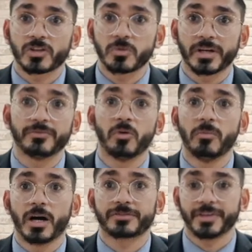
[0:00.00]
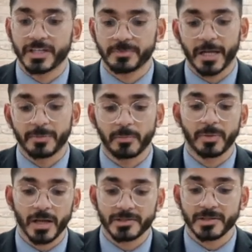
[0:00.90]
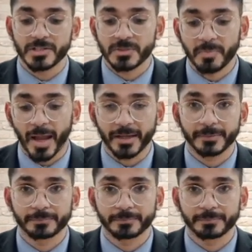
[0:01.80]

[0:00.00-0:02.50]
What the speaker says: 24 marks for each paper plus spag.